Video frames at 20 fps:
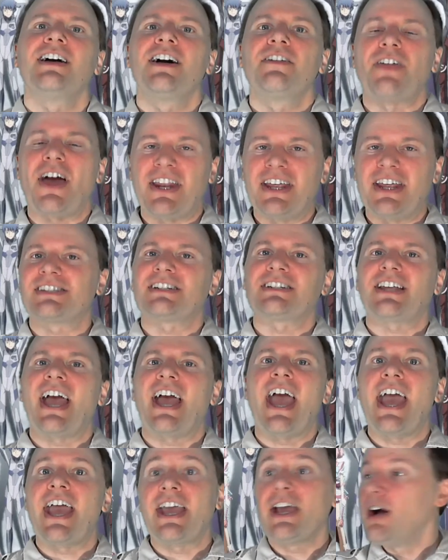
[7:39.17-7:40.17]
That isn't
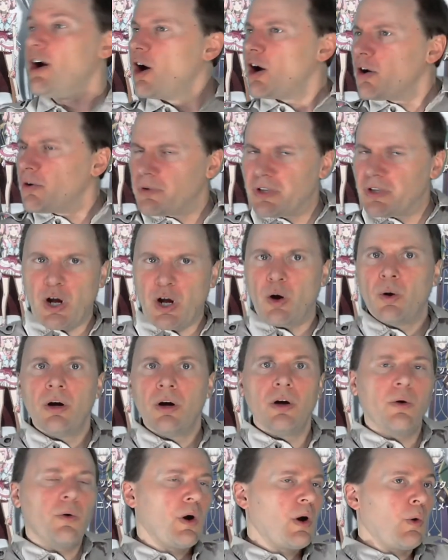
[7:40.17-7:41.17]
a, you know,
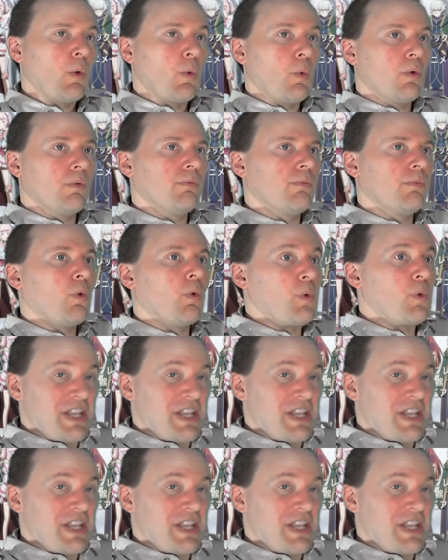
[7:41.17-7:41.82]
we